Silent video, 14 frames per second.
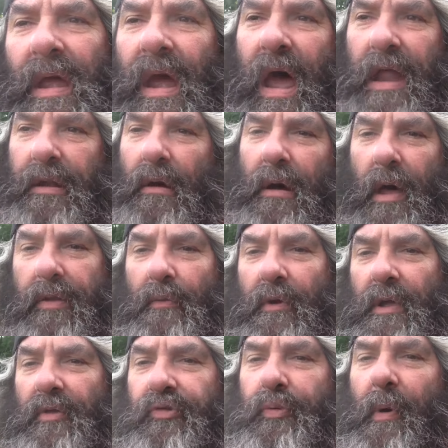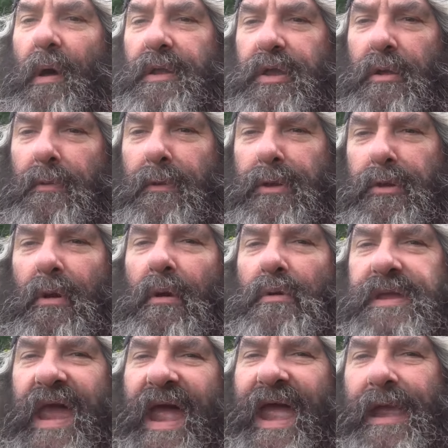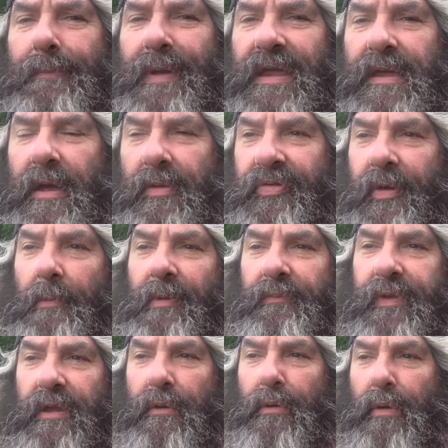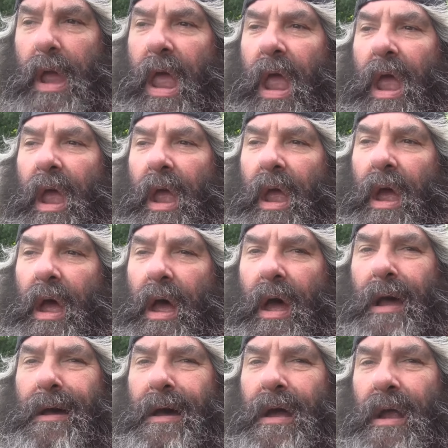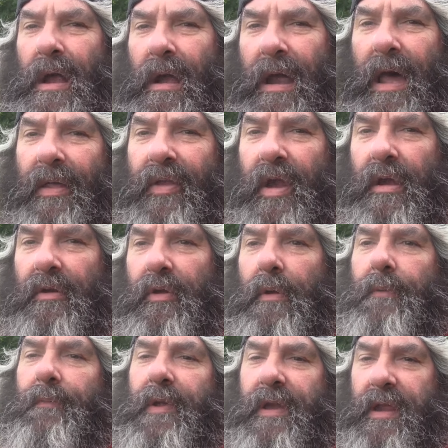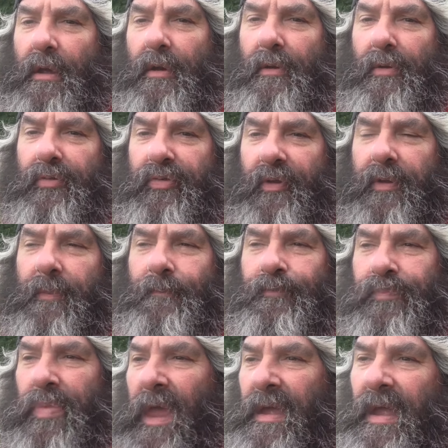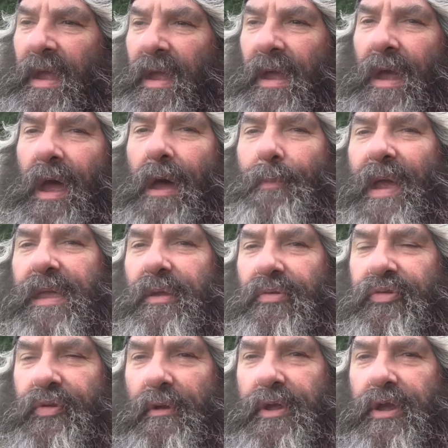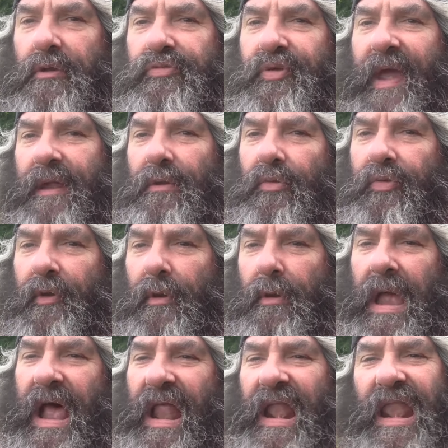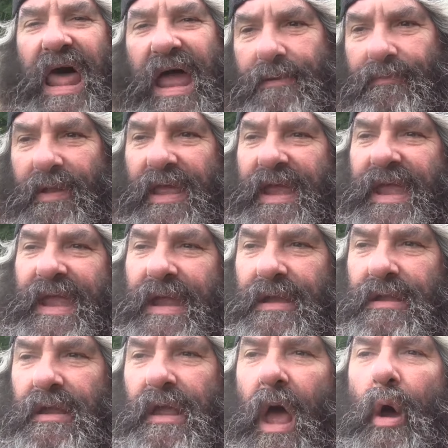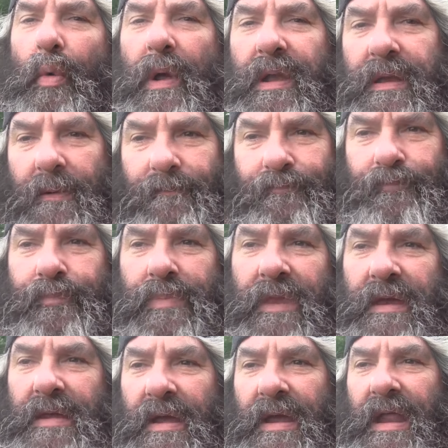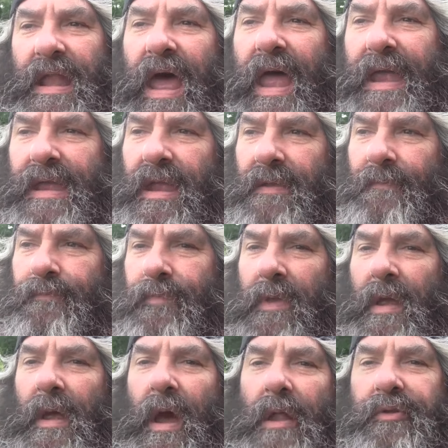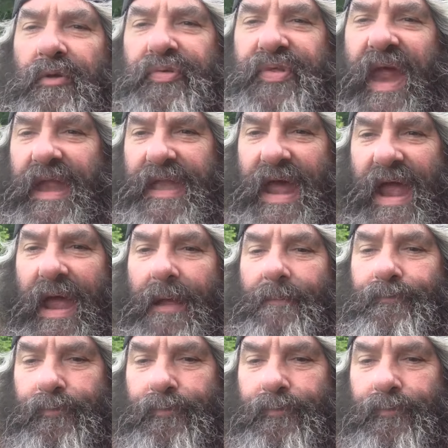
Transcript: I know other ones, well, you're, you're okay because some of you uh, are out there doing videos and uh, making sure your channels are lively and going. And I understand that.